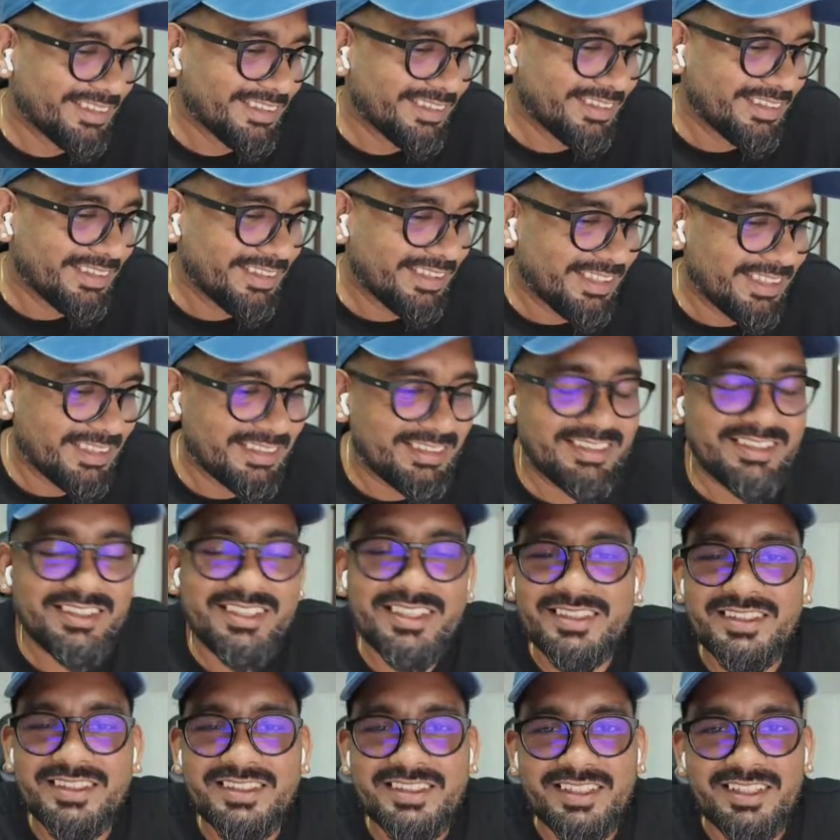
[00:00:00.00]
It's
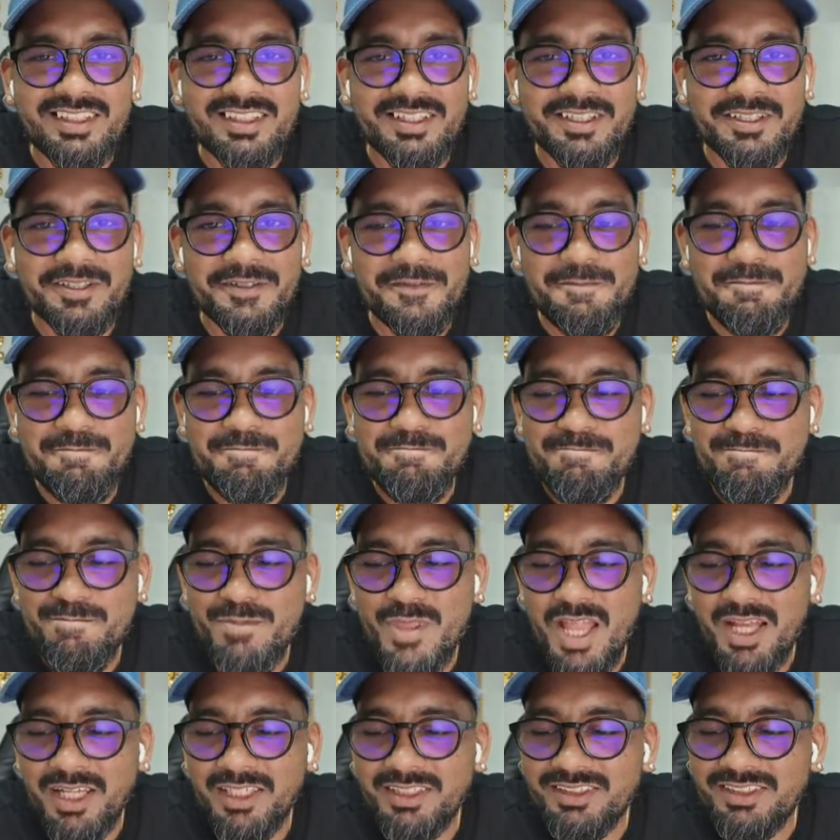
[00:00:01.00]
just a
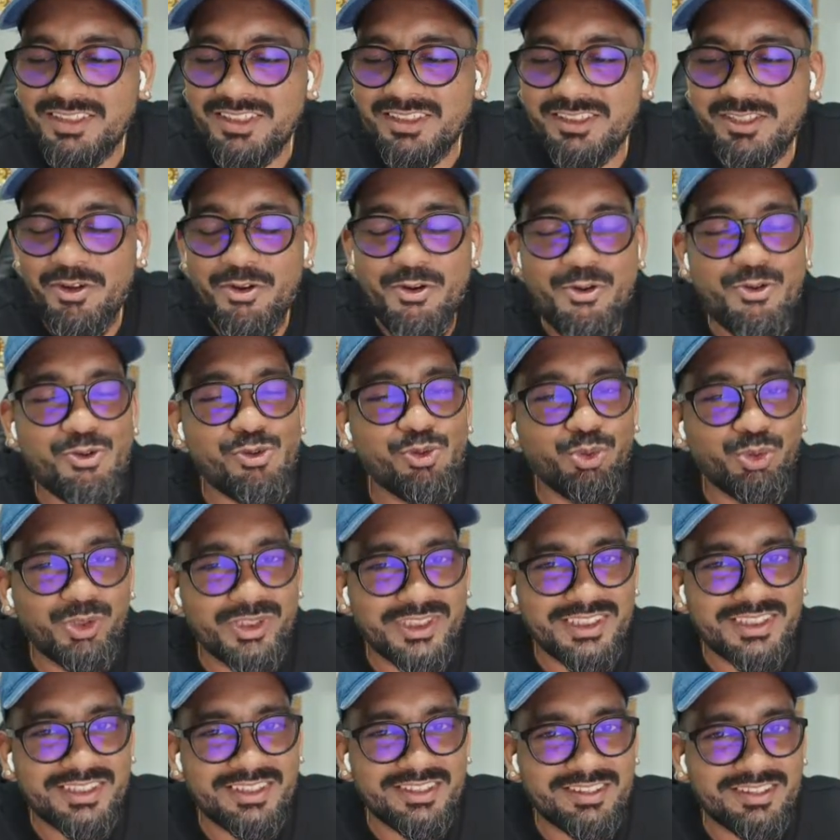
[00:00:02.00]

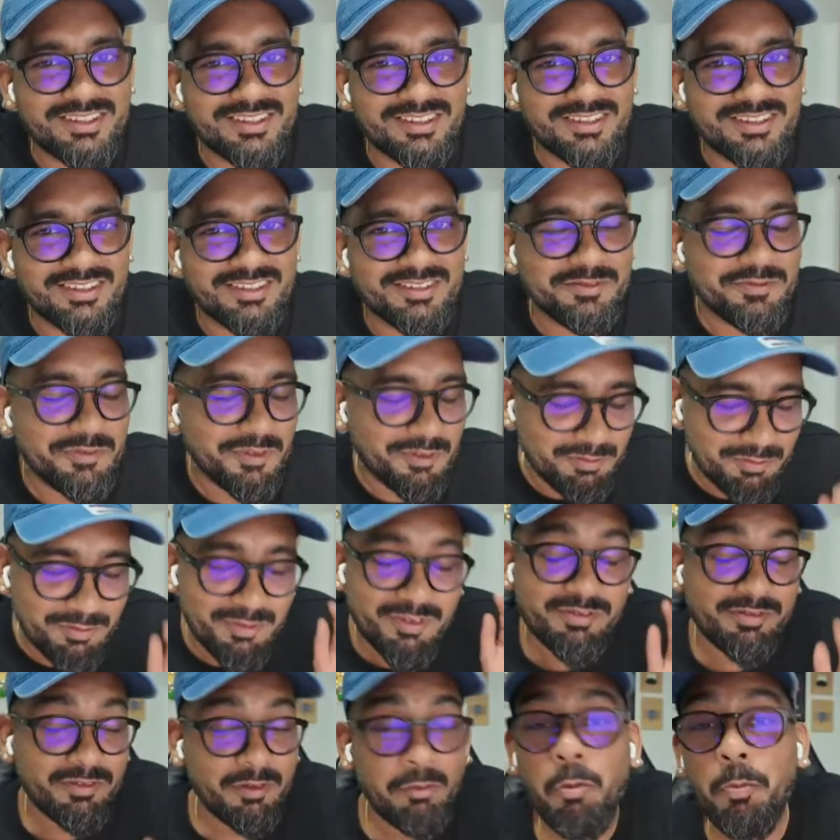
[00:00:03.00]
ruse.
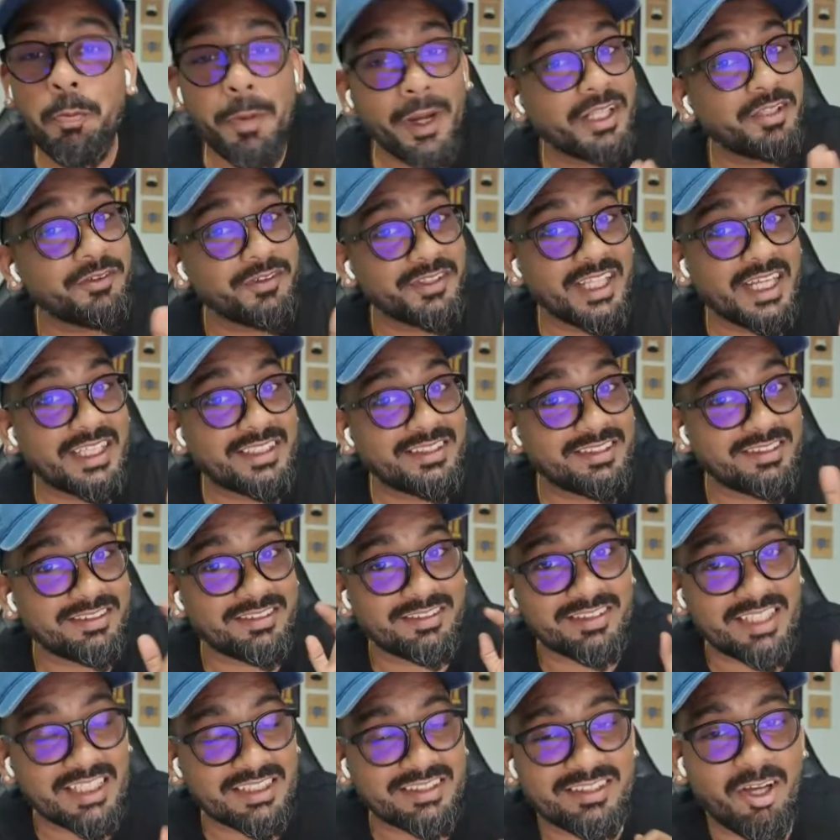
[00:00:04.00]
Oh, by the way,
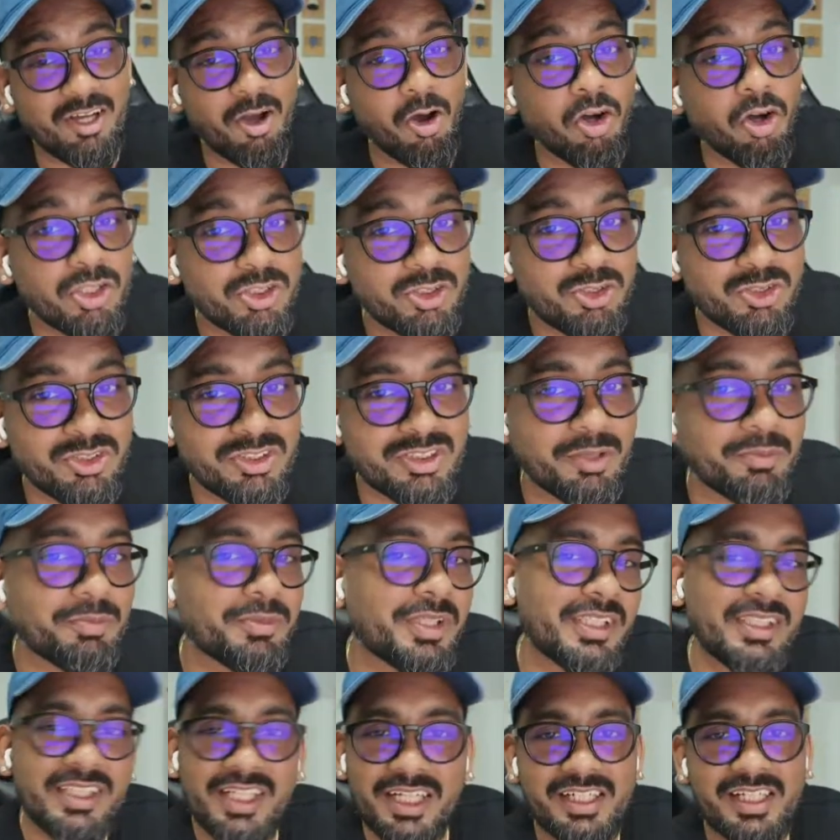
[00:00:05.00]
that's also
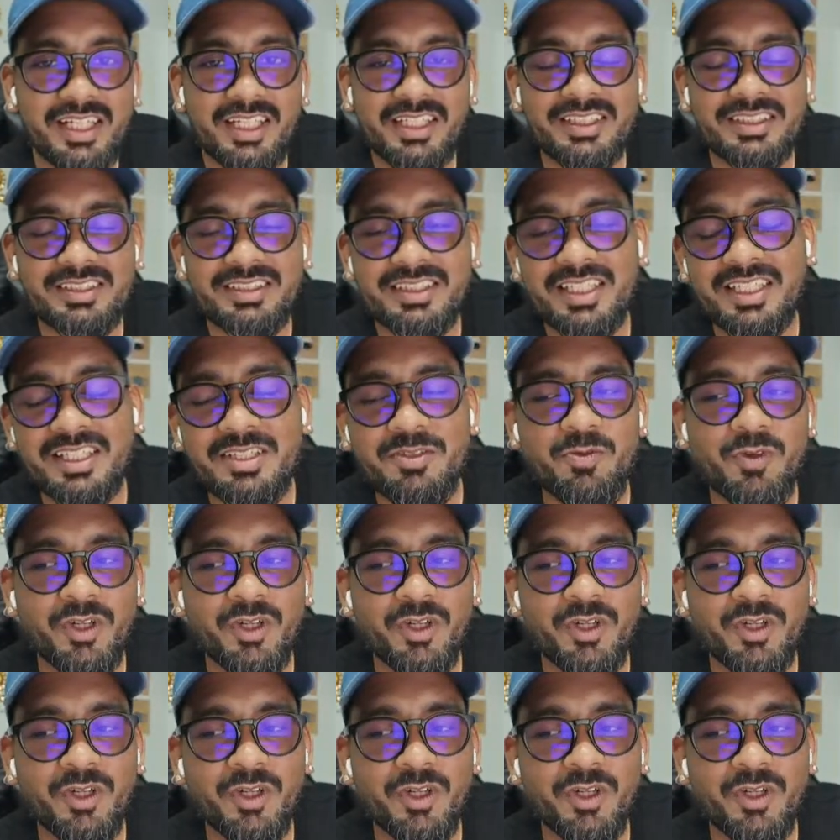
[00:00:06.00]
something that is in one